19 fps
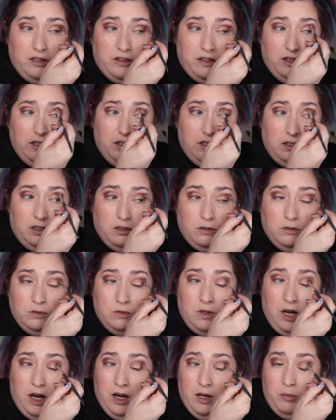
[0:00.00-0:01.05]
Thank
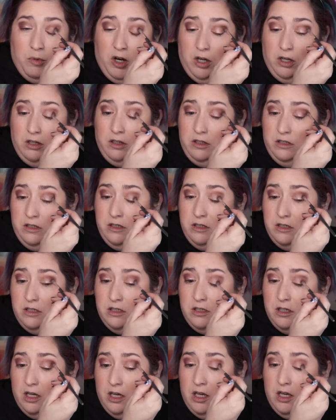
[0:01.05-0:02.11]
you, eyeballs.